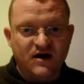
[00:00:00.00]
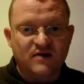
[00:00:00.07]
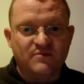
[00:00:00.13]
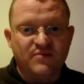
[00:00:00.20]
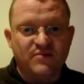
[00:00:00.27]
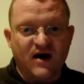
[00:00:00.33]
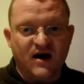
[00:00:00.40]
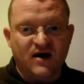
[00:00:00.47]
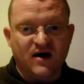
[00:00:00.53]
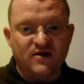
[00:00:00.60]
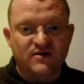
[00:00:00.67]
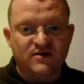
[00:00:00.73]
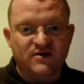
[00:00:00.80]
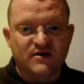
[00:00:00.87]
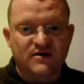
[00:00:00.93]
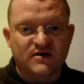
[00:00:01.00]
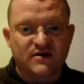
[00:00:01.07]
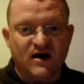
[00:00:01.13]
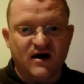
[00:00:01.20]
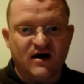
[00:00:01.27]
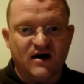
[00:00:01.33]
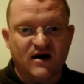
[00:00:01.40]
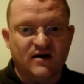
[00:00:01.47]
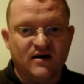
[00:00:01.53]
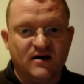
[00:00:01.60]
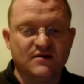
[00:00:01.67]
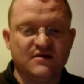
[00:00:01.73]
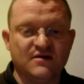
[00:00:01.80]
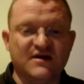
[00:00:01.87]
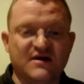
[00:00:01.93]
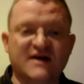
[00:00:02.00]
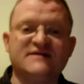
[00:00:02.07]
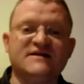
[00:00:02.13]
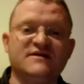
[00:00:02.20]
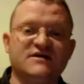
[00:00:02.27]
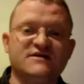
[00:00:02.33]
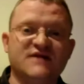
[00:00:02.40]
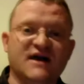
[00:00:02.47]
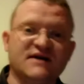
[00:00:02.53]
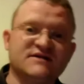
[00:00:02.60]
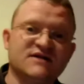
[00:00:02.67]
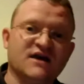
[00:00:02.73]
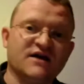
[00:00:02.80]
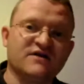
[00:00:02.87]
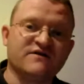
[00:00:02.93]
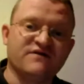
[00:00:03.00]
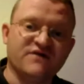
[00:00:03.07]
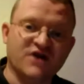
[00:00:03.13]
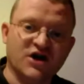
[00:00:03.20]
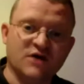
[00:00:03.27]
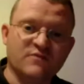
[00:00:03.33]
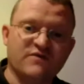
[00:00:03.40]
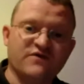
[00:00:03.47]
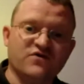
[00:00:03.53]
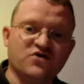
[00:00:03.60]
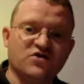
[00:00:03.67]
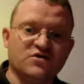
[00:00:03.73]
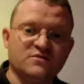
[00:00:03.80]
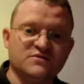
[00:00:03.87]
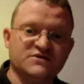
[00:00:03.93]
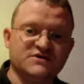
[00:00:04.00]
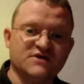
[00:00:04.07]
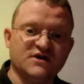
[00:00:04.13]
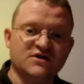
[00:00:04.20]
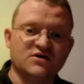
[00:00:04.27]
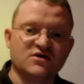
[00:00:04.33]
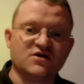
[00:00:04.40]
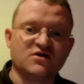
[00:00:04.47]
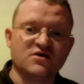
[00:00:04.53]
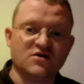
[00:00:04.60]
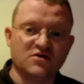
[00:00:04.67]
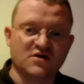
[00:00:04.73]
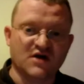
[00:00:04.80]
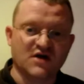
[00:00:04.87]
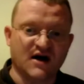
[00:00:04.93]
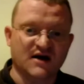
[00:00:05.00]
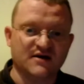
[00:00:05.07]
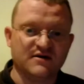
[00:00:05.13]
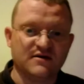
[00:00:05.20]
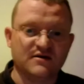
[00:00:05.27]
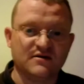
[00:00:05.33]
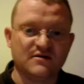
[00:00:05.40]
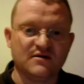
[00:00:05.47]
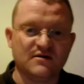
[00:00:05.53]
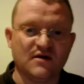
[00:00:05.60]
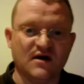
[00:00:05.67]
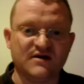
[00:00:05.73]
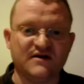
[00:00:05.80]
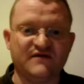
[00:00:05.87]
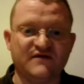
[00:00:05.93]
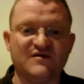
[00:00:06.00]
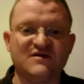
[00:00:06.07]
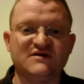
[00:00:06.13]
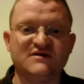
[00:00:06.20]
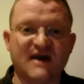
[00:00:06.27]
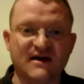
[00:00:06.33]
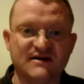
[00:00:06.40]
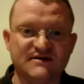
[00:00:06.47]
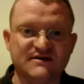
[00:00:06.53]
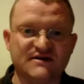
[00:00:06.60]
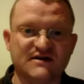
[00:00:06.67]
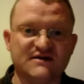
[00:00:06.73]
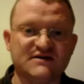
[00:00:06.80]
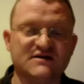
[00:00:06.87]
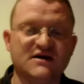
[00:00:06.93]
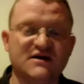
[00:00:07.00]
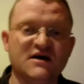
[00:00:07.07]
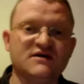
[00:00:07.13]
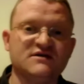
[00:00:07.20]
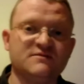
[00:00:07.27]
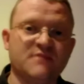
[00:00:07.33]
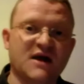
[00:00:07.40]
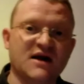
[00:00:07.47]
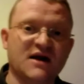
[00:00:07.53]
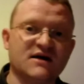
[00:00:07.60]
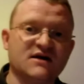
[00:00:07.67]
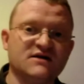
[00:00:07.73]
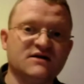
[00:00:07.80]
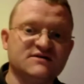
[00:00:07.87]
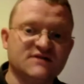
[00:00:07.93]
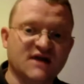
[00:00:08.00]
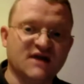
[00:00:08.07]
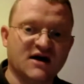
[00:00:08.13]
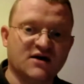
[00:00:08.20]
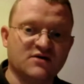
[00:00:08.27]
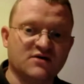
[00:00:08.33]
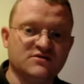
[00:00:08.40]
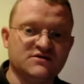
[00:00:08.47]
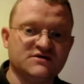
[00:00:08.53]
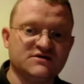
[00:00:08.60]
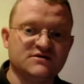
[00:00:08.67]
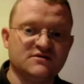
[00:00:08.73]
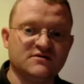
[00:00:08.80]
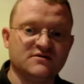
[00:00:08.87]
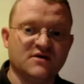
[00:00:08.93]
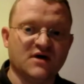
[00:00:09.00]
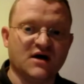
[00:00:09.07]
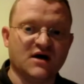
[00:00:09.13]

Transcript: Think about things in the text like verb forms that you can look at, different tenses, spelling and sounds,